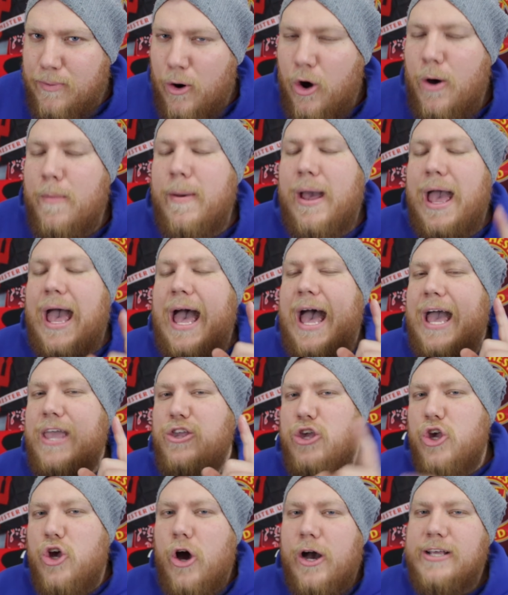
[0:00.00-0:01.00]
Brom,
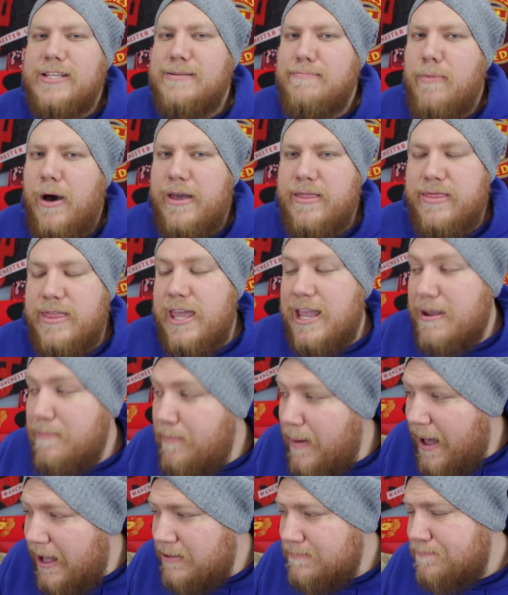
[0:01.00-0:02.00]
you guys might think,
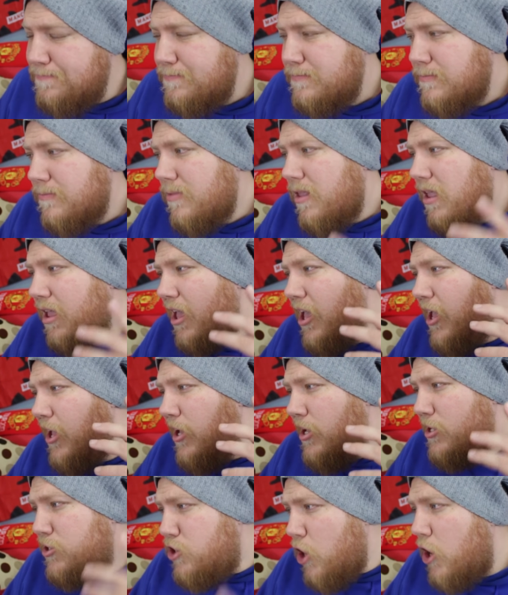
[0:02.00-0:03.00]
but
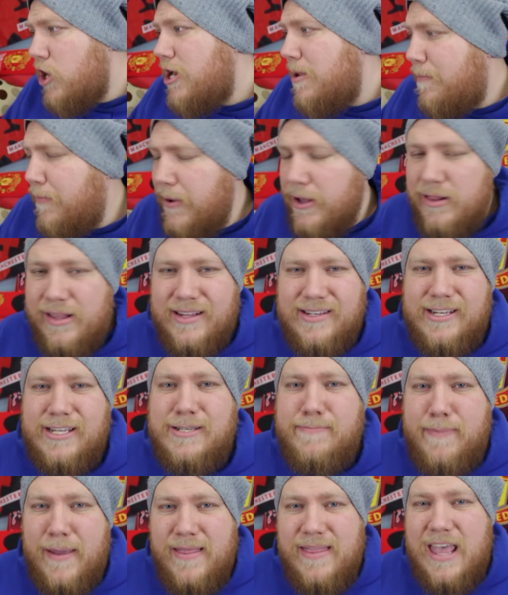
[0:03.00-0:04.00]
Tony Pulis
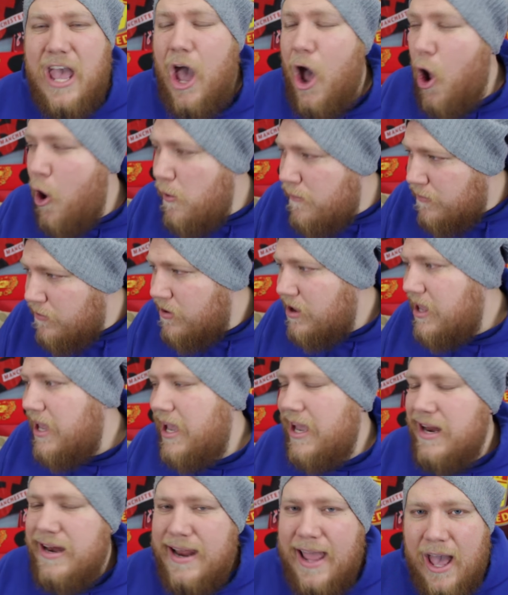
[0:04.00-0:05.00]
has been there over a
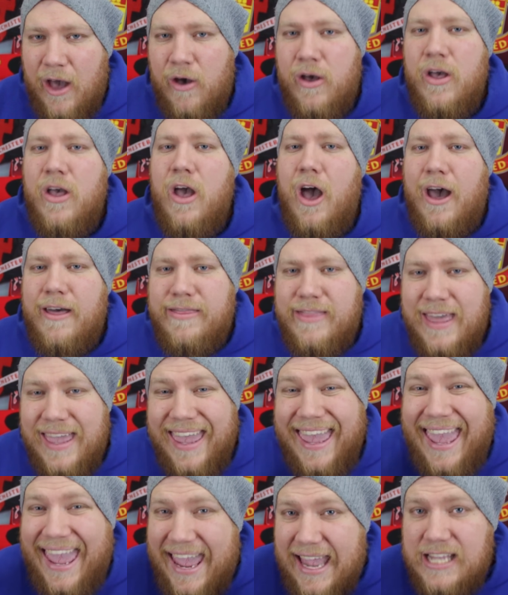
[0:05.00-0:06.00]
year now. I
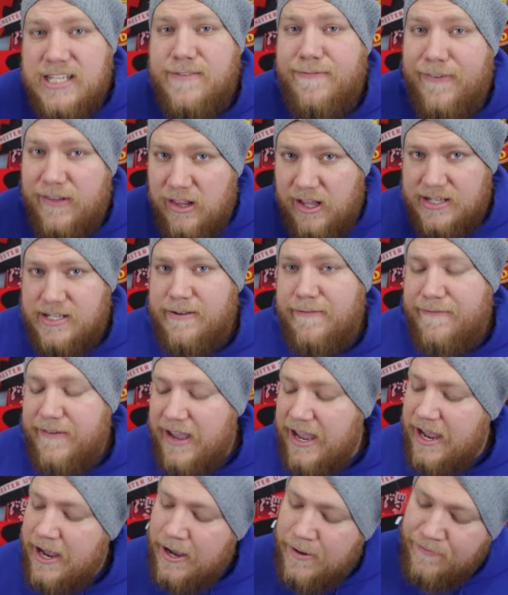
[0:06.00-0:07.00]
think his
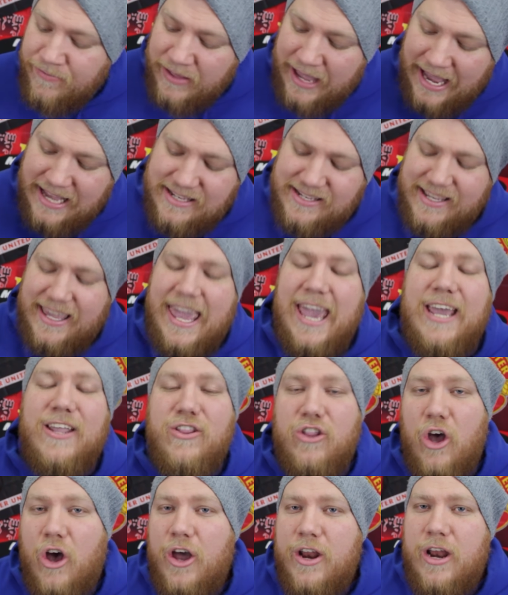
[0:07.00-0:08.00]
philosophy has
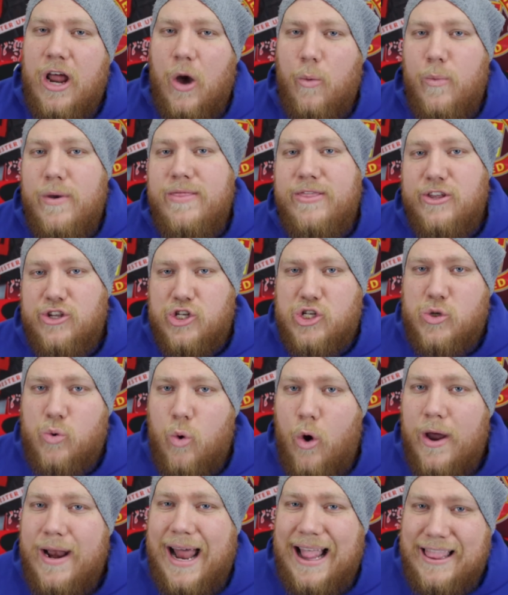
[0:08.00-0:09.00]
kicked on with the
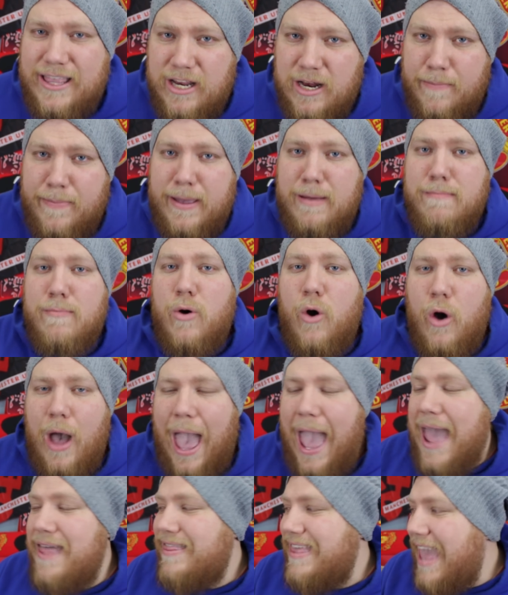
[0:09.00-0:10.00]
squad a little bit more.
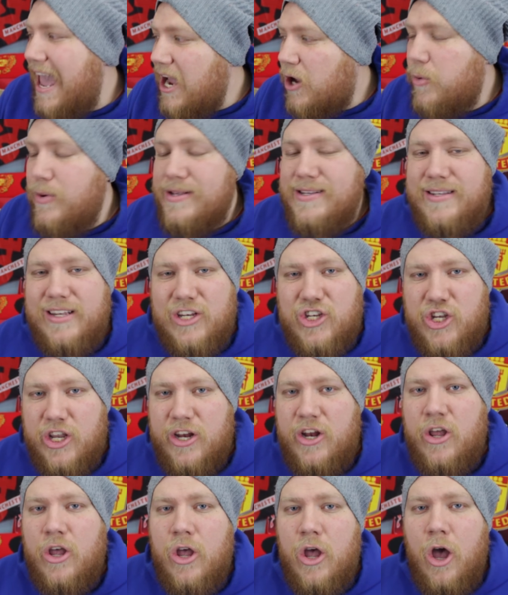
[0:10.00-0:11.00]
And the
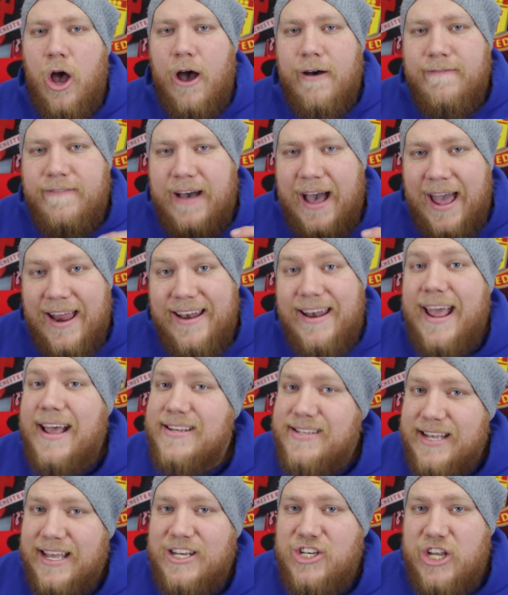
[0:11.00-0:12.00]
acquisition of
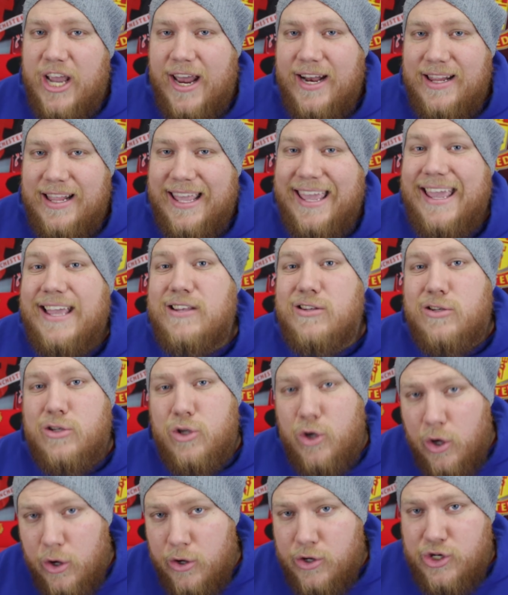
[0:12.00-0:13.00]
Nasser Chadli is
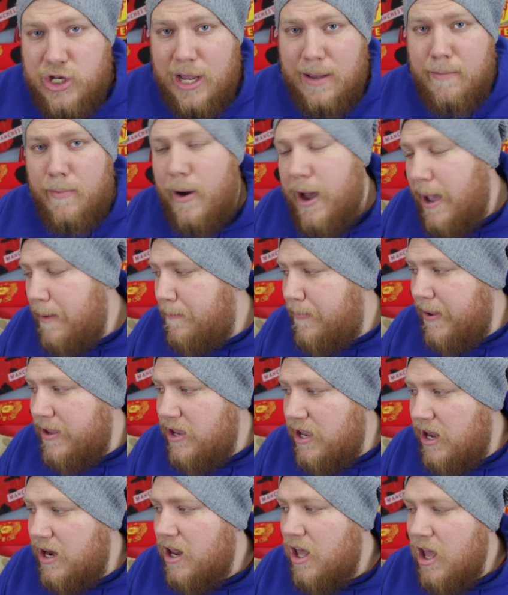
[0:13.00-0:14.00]
huge in my
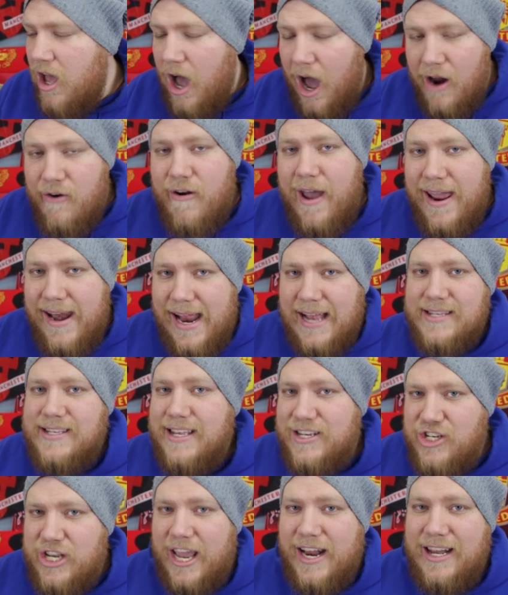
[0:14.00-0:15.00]
opinion. I rate
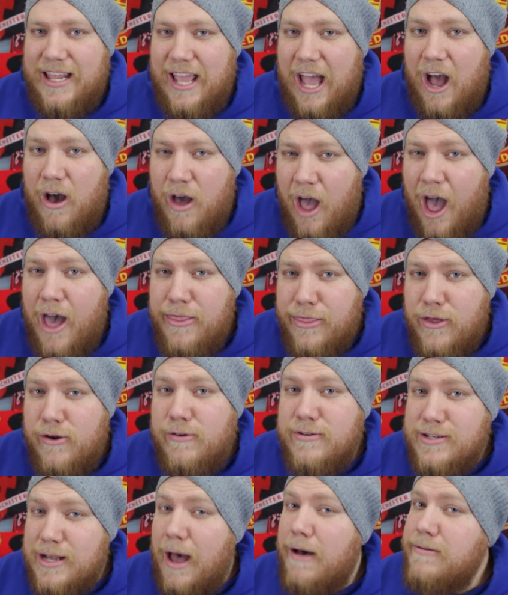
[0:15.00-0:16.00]
Nasser Chadli.
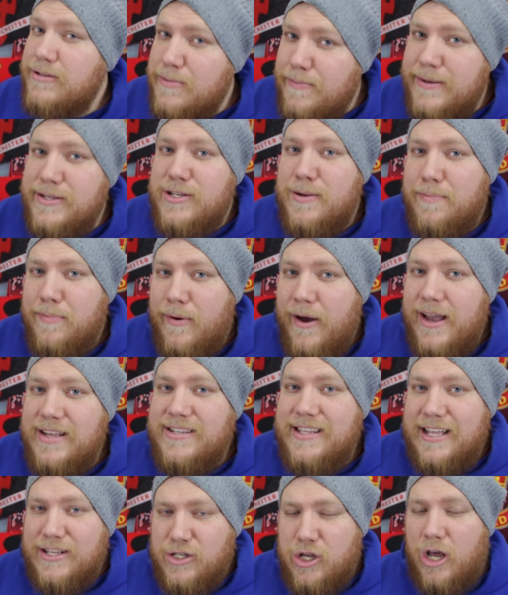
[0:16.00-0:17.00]
I was a bit
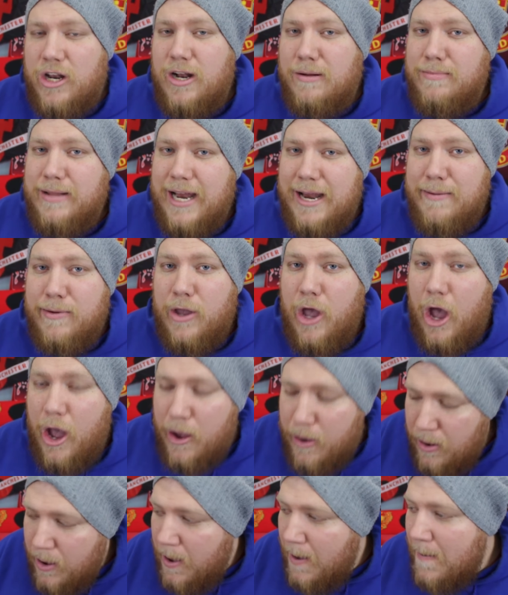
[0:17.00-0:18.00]
surprised that Tottenham let him
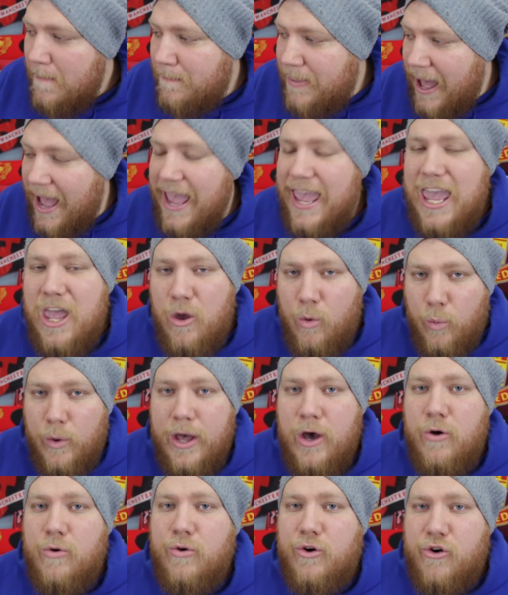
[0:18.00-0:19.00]
go. But he
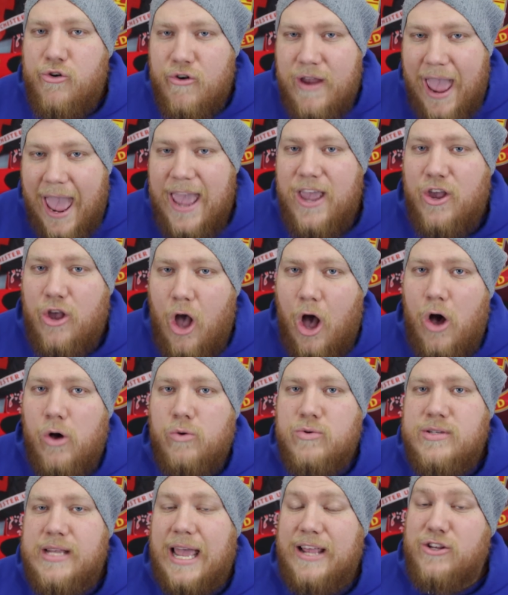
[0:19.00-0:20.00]
will create
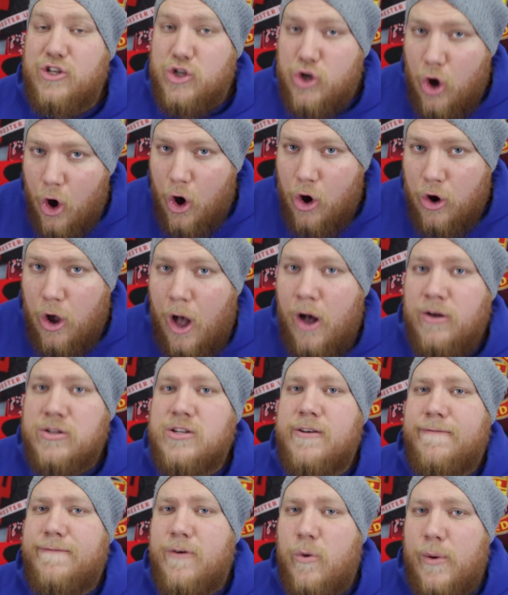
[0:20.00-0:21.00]
goals and score
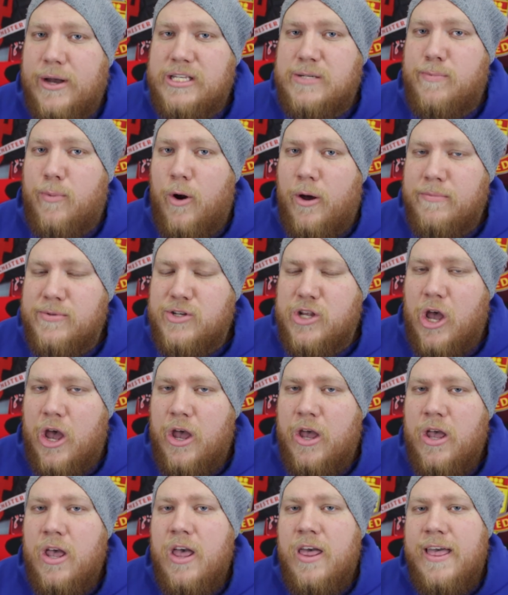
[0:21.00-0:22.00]
goals for West Brom.
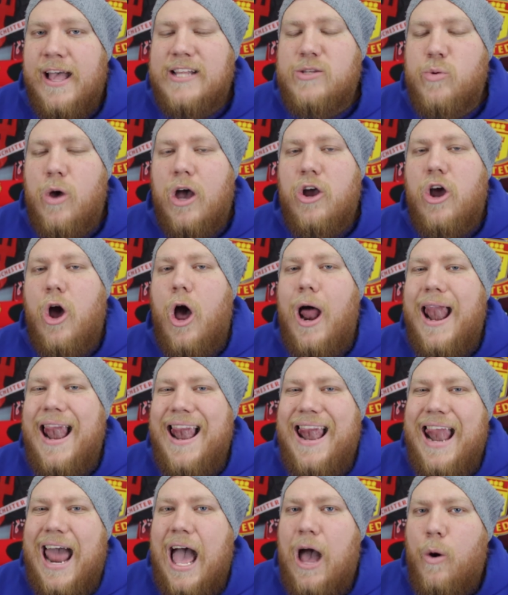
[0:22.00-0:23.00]
So that's why I
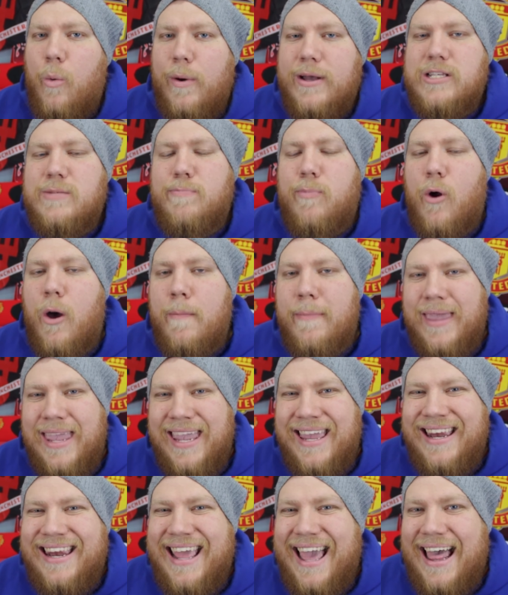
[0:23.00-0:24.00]
got West Brom in